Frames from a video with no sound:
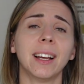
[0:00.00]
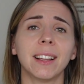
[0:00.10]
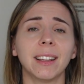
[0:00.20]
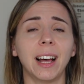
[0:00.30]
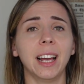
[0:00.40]

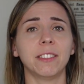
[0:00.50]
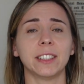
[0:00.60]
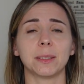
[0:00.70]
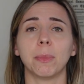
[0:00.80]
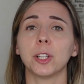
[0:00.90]
life
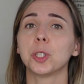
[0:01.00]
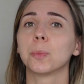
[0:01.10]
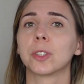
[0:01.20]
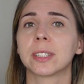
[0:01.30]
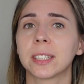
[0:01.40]
is much
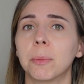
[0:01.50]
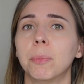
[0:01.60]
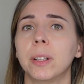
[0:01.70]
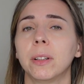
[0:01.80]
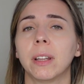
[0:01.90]
more
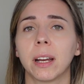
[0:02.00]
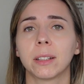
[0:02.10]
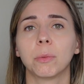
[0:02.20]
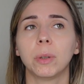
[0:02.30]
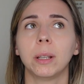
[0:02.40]
simple than
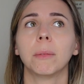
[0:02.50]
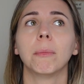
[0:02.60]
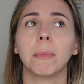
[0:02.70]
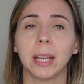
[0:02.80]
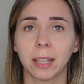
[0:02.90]
we
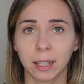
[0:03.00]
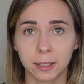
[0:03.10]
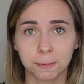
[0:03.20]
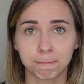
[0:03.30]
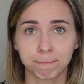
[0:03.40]
make
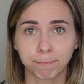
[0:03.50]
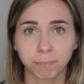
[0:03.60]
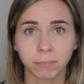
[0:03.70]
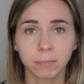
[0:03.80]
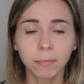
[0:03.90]
it,
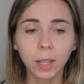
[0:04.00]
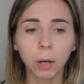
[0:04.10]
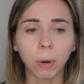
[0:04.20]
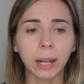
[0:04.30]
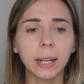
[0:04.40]

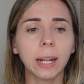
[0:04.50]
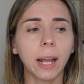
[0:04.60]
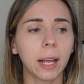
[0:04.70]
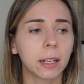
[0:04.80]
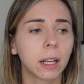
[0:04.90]
right?
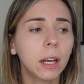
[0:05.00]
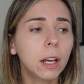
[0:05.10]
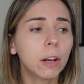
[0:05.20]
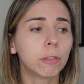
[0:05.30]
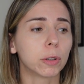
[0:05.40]
And
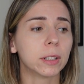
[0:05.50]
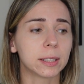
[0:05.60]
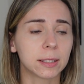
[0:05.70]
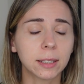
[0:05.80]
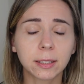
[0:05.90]
for the
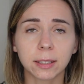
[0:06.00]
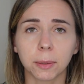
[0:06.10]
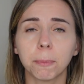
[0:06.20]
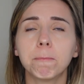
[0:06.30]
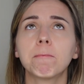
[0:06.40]

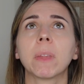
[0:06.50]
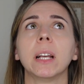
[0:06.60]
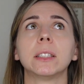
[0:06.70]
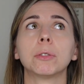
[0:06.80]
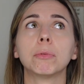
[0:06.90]
system,
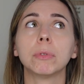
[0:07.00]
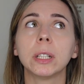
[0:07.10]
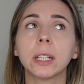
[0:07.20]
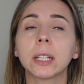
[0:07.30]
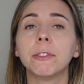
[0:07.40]
it's
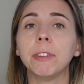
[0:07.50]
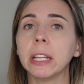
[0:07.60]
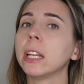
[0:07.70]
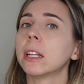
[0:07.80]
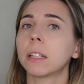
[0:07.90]
really
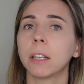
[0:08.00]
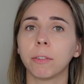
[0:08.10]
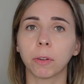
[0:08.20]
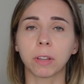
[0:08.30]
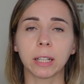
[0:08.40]
convenient
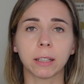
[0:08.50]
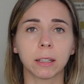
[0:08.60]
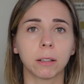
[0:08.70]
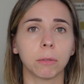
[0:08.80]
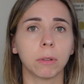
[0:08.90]
if you think
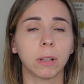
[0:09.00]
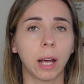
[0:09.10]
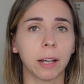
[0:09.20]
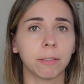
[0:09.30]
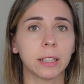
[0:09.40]
that the
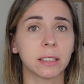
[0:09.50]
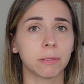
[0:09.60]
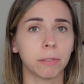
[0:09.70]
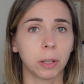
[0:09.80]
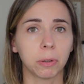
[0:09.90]
life is
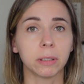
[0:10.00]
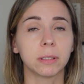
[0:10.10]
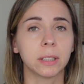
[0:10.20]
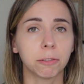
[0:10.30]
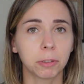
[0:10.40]
very
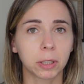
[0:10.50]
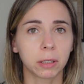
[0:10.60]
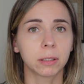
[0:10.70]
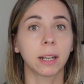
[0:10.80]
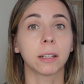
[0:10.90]

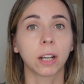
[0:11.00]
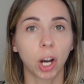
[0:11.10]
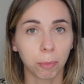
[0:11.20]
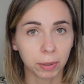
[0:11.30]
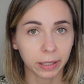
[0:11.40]
difficult and
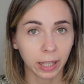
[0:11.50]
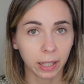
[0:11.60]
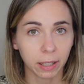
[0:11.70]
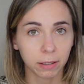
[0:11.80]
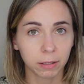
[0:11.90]

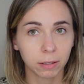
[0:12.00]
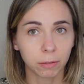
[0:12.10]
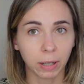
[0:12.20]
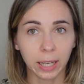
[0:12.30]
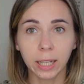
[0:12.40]
complicated,
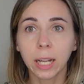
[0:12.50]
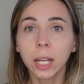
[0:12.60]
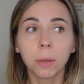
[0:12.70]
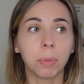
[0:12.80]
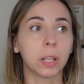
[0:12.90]
right?
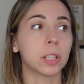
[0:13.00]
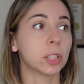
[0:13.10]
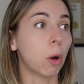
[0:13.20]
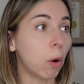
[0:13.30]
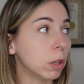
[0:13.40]
Because
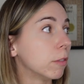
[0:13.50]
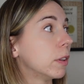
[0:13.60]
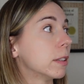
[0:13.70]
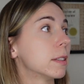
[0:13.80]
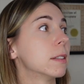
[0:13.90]
all of
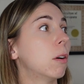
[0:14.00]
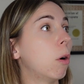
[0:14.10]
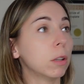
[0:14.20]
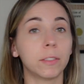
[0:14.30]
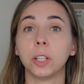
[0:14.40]
this,
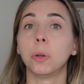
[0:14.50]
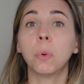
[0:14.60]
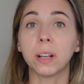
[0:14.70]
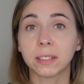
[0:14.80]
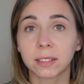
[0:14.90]
all of the
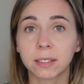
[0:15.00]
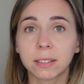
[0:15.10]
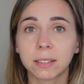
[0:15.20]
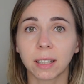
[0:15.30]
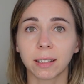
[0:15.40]
noise
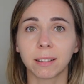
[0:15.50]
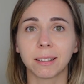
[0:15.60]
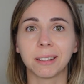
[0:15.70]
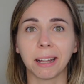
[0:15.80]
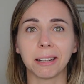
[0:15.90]
that
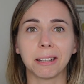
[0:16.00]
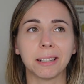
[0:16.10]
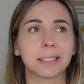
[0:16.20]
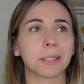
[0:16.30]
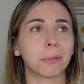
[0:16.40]
that
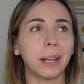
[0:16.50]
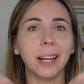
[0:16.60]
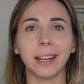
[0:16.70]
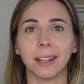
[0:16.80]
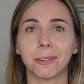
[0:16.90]
it's
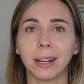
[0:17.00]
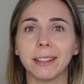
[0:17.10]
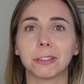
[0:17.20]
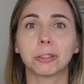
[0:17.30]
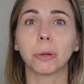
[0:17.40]
created, right?
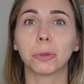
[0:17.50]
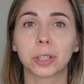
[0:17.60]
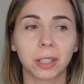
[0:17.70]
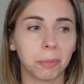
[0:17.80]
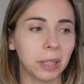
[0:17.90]
The
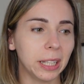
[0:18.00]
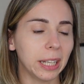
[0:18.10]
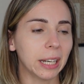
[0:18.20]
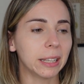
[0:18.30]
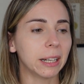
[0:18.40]
social
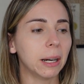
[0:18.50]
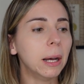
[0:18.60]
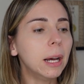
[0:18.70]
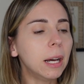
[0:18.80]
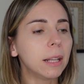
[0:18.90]
media, the
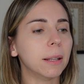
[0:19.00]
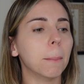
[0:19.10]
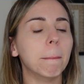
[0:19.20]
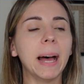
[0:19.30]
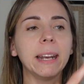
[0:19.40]
the
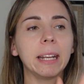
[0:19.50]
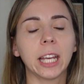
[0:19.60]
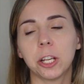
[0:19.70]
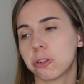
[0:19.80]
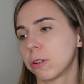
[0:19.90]

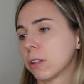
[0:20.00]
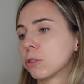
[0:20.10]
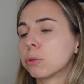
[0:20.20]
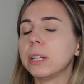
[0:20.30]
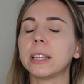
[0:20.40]
medication, the
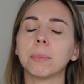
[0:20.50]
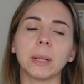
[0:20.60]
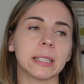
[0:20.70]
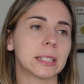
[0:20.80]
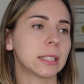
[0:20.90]

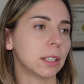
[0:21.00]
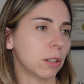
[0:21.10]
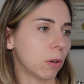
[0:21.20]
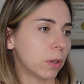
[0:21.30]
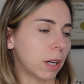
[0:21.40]
treatments, you
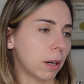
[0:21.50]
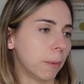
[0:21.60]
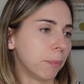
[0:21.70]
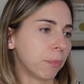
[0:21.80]
know, the